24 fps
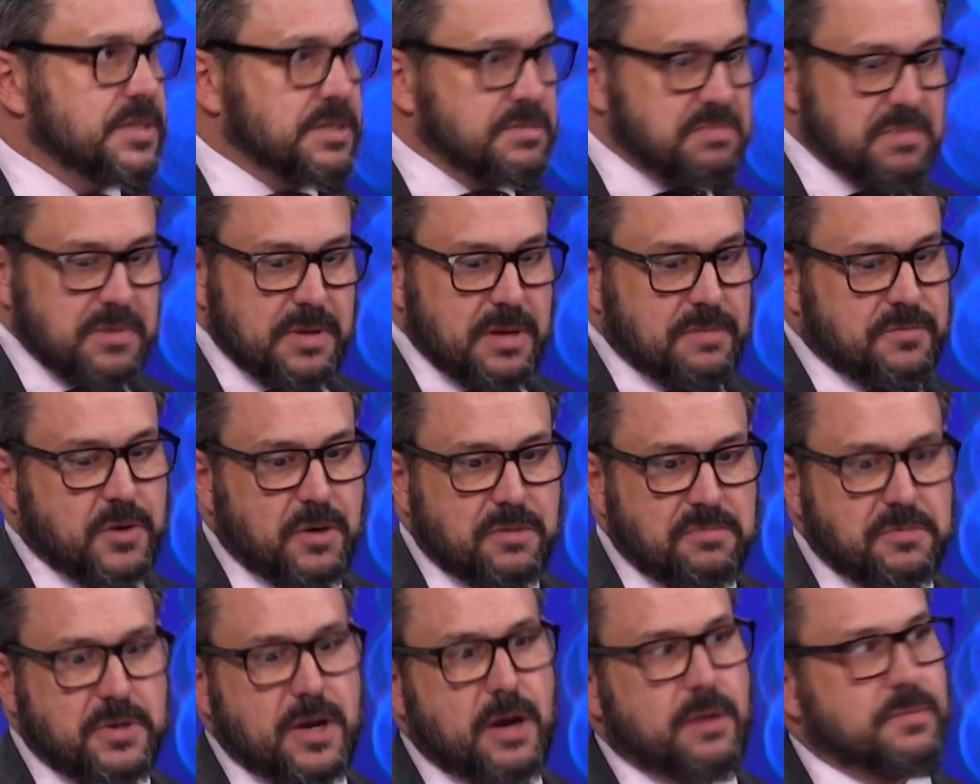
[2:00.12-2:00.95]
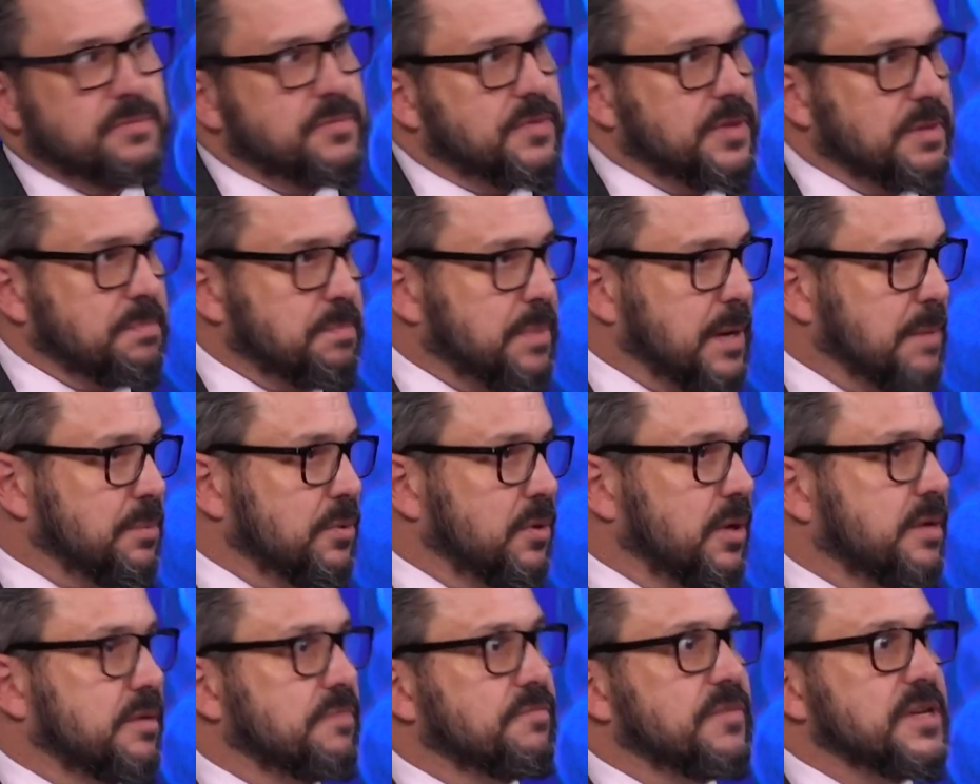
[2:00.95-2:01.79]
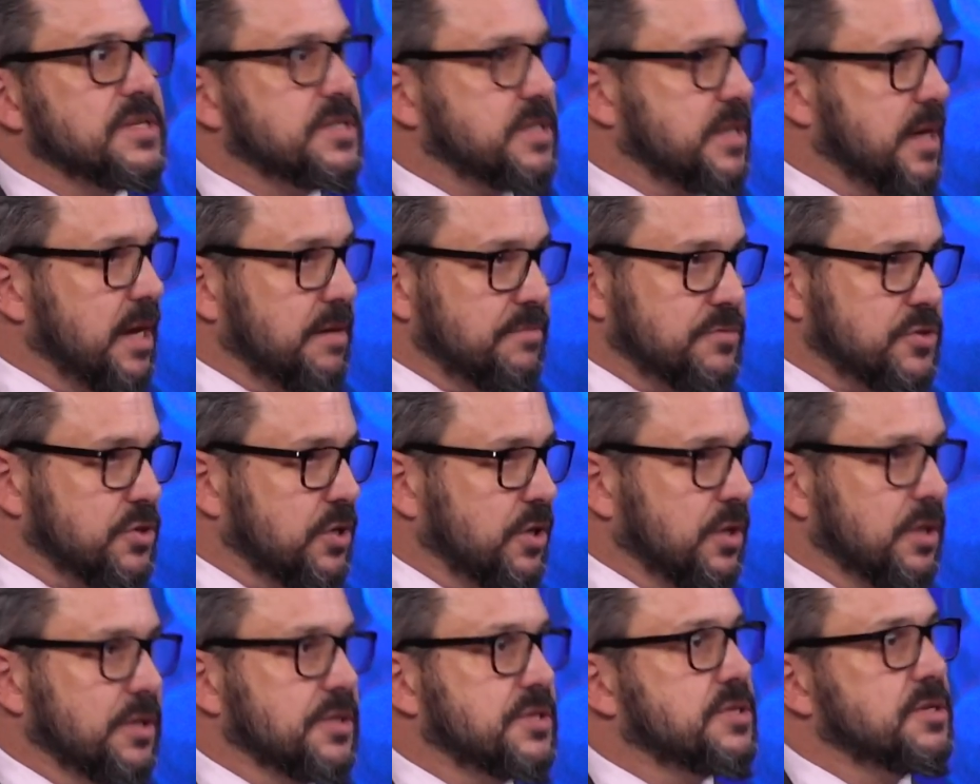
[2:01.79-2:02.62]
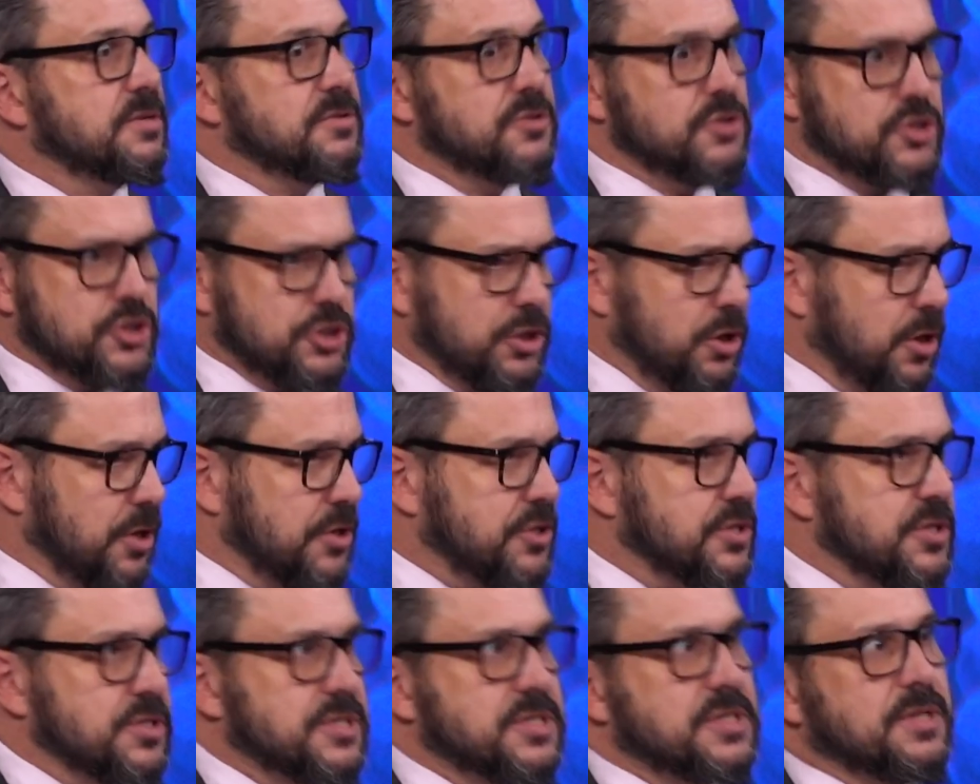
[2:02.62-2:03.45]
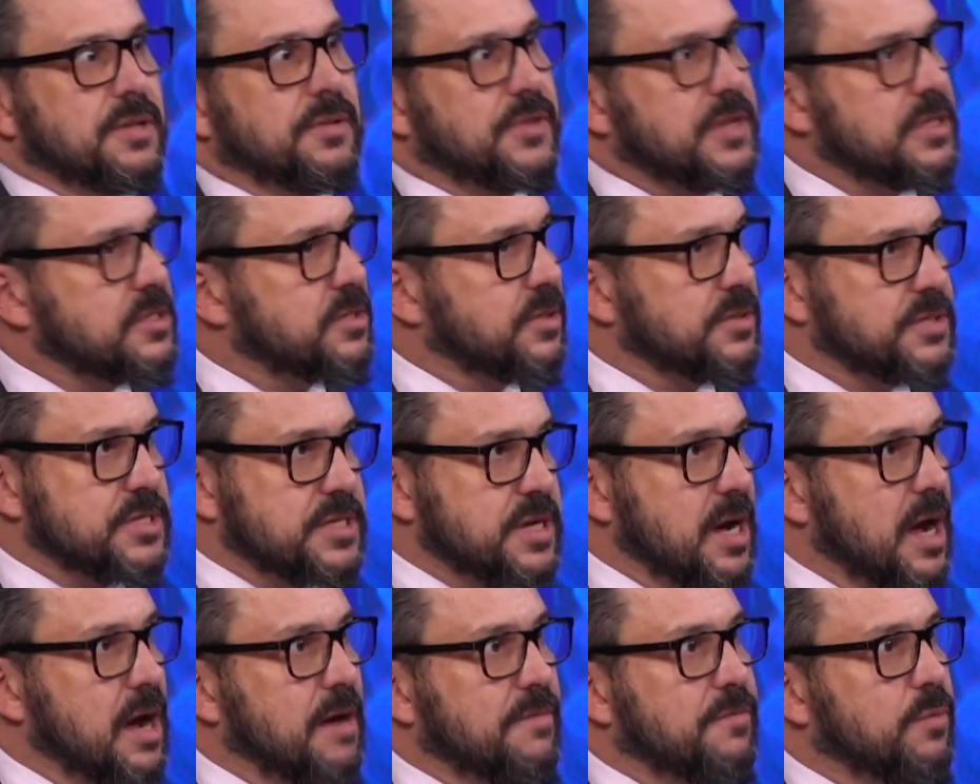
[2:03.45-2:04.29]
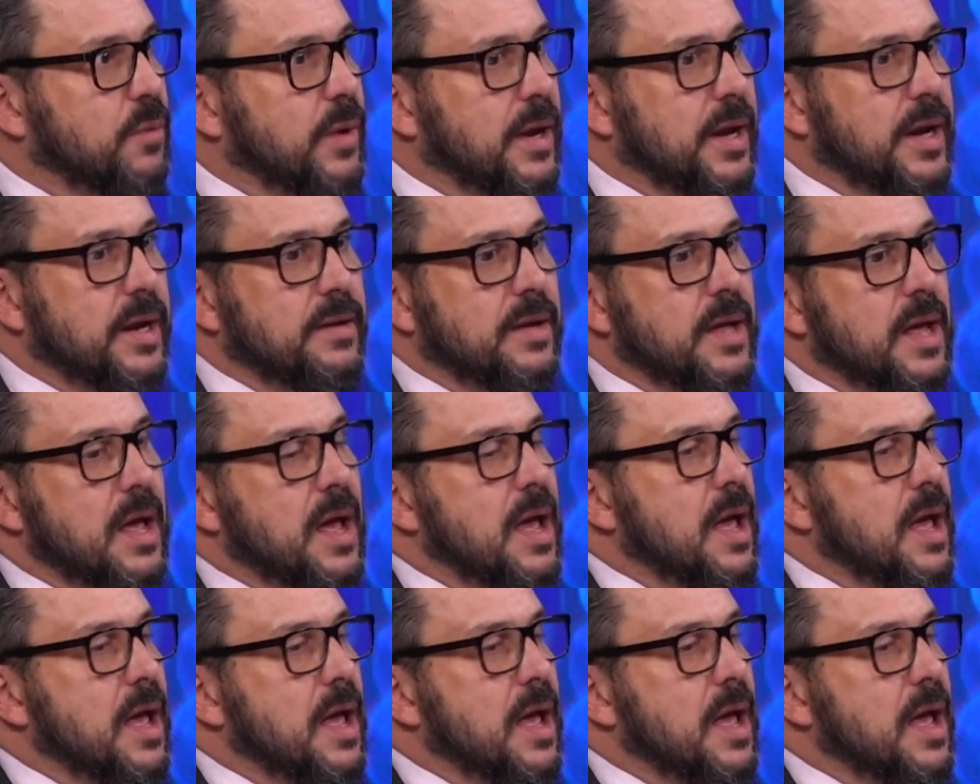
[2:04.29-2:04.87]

they've got people like investigative journalists and geologists and things on staff, where